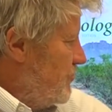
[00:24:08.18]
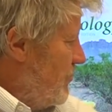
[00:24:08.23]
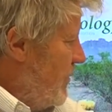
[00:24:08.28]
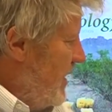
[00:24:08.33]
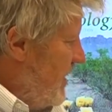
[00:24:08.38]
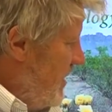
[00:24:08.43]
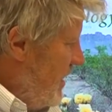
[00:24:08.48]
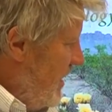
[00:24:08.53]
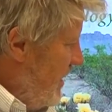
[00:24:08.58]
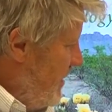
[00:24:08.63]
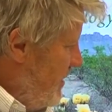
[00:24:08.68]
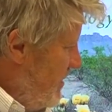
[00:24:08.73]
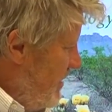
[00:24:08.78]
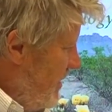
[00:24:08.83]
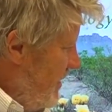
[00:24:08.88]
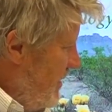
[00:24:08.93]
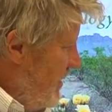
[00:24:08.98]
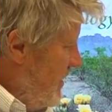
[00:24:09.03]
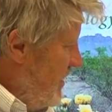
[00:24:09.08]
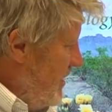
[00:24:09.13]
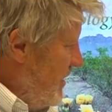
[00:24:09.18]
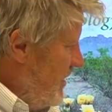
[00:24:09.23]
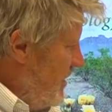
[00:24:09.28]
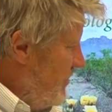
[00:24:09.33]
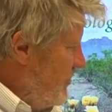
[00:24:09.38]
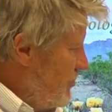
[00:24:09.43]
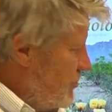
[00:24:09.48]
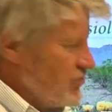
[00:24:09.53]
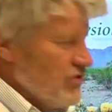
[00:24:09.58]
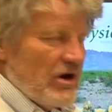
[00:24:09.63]
red light,
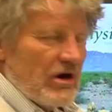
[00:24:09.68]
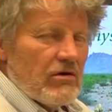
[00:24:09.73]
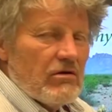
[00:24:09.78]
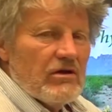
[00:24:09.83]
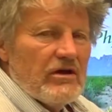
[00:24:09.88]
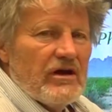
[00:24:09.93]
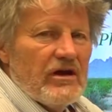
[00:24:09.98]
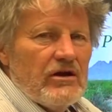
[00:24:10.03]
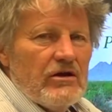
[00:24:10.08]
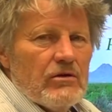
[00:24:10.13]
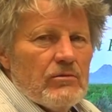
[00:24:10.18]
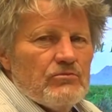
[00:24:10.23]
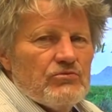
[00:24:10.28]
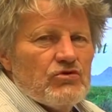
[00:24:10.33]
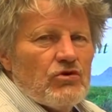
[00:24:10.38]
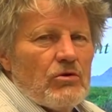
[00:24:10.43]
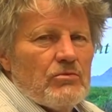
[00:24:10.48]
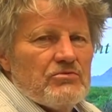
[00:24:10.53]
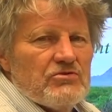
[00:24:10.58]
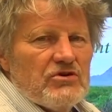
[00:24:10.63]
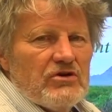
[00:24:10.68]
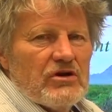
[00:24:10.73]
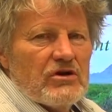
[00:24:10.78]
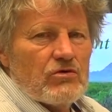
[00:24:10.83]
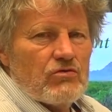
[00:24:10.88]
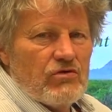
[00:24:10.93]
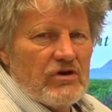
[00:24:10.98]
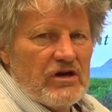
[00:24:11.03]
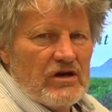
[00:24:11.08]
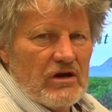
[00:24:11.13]
and there's hardly any absorption in
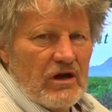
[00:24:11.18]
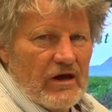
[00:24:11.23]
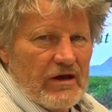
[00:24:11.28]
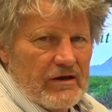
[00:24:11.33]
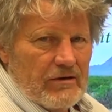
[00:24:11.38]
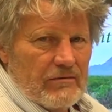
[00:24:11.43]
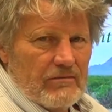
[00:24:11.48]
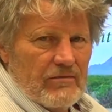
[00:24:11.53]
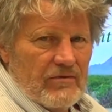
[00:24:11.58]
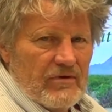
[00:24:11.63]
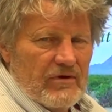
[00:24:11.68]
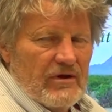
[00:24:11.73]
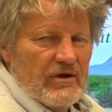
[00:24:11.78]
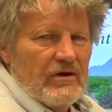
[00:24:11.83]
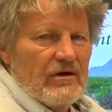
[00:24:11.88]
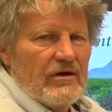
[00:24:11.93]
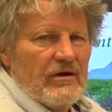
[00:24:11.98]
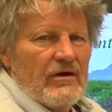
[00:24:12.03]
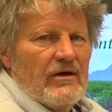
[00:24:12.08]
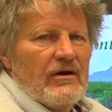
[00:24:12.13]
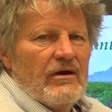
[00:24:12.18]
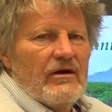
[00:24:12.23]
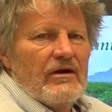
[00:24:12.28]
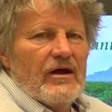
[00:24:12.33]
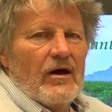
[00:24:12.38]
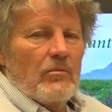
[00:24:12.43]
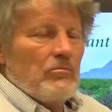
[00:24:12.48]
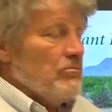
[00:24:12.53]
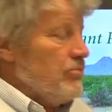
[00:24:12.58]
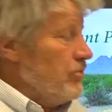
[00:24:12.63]
green light.
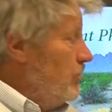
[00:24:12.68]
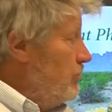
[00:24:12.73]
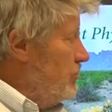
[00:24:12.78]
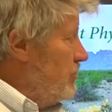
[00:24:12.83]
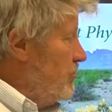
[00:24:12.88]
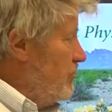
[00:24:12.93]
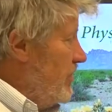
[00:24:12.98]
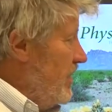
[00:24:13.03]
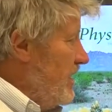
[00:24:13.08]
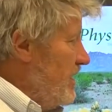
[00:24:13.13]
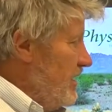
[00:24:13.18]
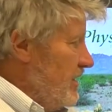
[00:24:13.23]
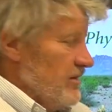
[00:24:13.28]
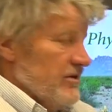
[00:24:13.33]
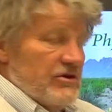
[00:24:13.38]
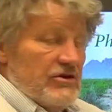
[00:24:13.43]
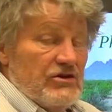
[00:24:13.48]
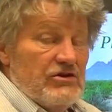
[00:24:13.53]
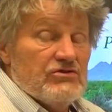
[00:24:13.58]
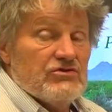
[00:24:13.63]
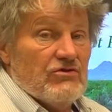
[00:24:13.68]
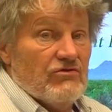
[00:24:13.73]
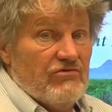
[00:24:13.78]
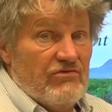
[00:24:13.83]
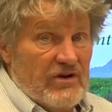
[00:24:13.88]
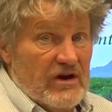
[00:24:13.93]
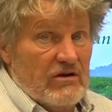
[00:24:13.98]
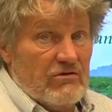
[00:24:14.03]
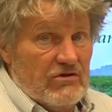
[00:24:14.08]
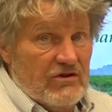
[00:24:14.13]
Now, blue and red LEDs are
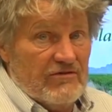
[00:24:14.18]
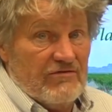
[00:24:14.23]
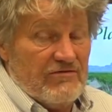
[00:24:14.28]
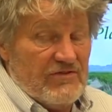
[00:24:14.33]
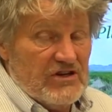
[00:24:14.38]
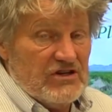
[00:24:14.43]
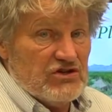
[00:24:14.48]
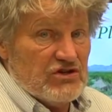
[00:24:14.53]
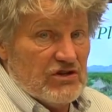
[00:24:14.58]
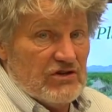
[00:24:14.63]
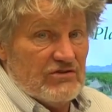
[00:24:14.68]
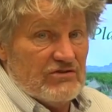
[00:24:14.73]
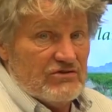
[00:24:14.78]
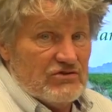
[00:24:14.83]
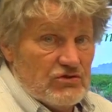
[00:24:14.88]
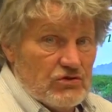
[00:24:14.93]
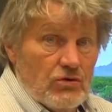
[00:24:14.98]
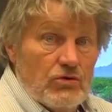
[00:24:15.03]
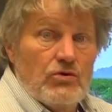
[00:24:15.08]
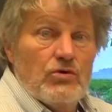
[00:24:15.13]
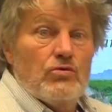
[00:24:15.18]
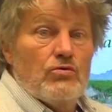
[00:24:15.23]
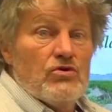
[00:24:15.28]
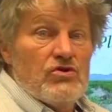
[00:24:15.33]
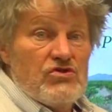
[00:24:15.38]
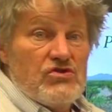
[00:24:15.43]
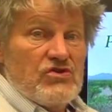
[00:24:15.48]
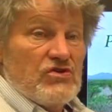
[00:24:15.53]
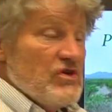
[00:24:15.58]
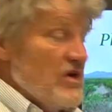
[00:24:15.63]
very efficient, so you
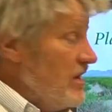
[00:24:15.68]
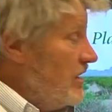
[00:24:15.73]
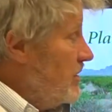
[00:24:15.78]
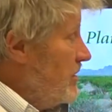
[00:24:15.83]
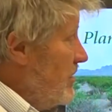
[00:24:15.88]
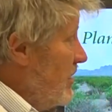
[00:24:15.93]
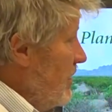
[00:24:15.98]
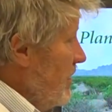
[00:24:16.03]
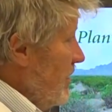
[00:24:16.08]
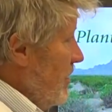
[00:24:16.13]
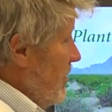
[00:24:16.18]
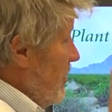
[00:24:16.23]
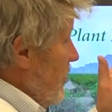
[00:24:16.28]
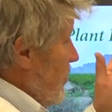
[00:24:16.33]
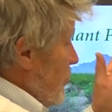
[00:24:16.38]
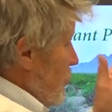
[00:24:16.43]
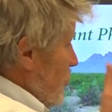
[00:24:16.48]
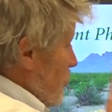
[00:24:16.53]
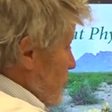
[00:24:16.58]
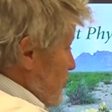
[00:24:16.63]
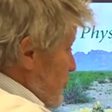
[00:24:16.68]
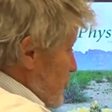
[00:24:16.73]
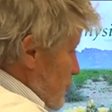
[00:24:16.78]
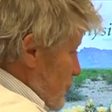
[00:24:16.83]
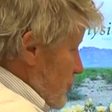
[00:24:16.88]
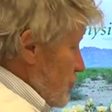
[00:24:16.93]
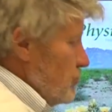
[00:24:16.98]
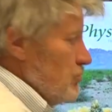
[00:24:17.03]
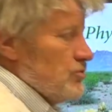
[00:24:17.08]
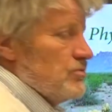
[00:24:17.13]
would think we'll just
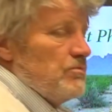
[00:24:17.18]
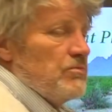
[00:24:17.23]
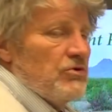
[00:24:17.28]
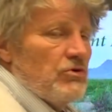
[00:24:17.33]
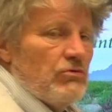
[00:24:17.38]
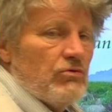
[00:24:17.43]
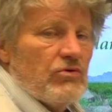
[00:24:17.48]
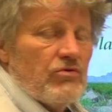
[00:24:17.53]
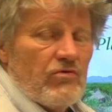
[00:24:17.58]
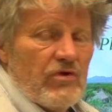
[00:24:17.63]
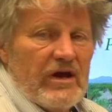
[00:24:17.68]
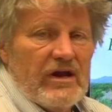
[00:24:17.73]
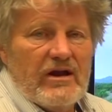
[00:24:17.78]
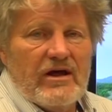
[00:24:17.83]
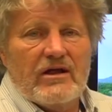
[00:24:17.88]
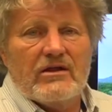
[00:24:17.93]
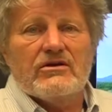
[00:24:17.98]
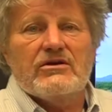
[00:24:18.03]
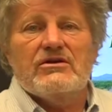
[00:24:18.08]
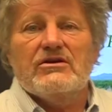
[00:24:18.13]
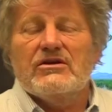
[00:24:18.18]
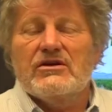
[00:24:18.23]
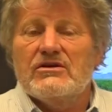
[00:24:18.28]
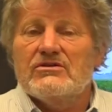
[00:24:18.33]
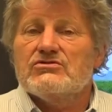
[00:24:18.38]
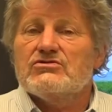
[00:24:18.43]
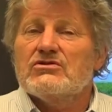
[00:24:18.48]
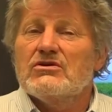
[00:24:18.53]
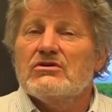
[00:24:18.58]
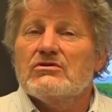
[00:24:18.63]
use blue and red
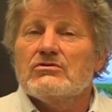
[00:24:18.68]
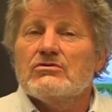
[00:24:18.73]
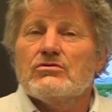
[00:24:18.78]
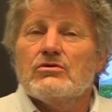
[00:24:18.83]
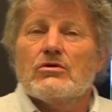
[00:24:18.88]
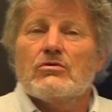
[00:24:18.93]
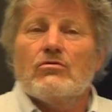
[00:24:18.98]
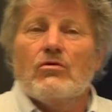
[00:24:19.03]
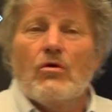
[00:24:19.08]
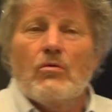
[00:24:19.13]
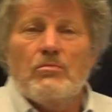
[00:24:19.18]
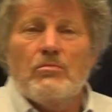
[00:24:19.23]
LEDs to grow